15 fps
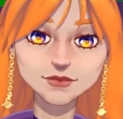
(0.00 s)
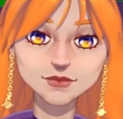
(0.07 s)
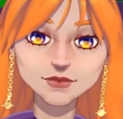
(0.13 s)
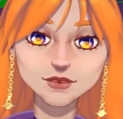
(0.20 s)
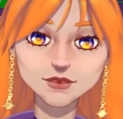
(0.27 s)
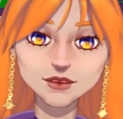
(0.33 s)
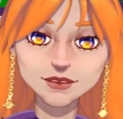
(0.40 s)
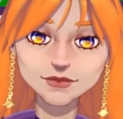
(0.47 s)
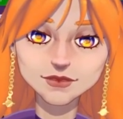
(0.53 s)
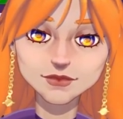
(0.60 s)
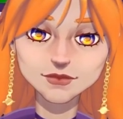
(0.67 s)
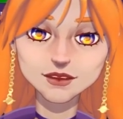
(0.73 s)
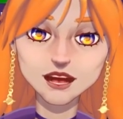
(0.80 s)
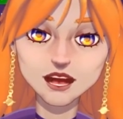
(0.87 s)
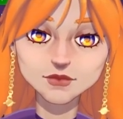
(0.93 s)
Francesca's?
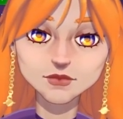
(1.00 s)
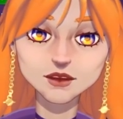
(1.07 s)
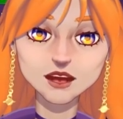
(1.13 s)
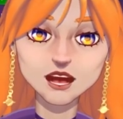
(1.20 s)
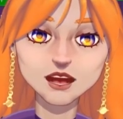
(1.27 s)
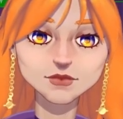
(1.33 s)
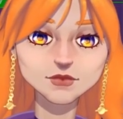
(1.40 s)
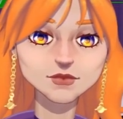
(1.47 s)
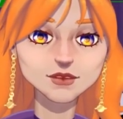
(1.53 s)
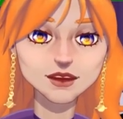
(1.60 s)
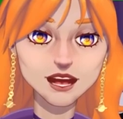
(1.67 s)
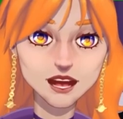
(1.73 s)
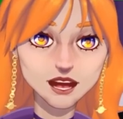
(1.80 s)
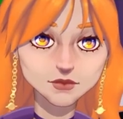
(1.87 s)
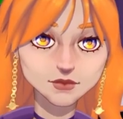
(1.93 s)
For the 100th
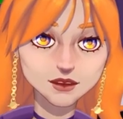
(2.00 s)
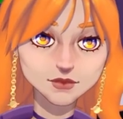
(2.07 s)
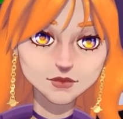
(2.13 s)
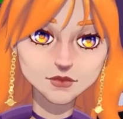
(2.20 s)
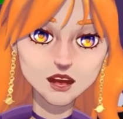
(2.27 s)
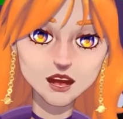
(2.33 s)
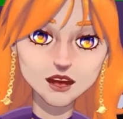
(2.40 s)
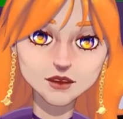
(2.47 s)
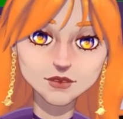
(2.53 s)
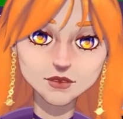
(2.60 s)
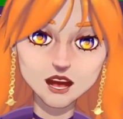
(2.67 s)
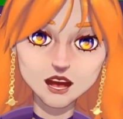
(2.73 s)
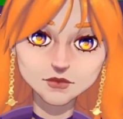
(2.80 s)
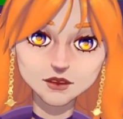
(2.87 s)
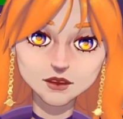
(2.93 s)
time, it's not a
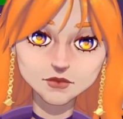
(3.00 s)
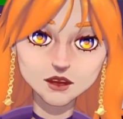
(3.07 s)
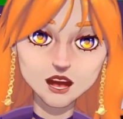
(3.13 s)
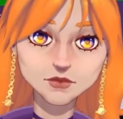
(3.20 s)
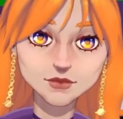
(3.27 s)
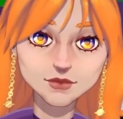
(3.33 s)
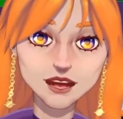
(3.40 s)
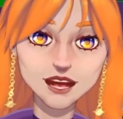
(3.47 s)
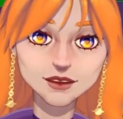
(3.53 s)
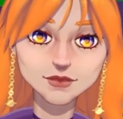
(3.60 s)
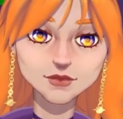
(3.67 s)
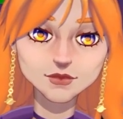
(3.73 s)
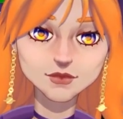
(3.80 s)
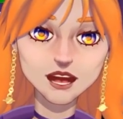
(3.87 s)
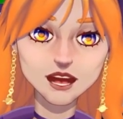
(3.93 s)
job. Your mom's
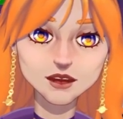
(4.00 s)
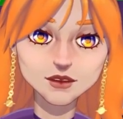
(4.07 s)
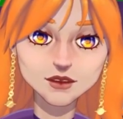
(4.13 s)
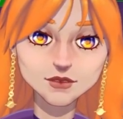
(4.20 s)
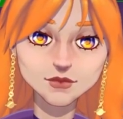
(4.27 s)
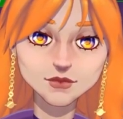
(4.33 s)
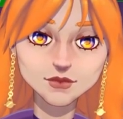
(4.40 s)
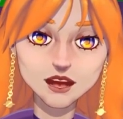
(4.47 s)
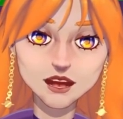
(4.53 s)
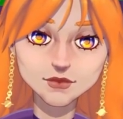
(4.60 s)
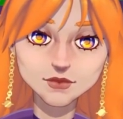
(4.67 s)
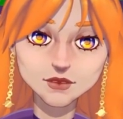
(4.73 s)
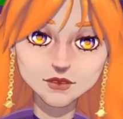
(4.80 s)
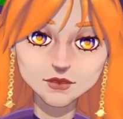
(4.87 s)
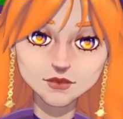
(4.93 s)
exchanging
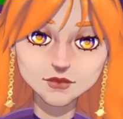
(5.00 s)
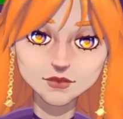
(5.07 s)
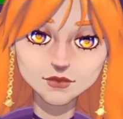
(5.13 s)
favors.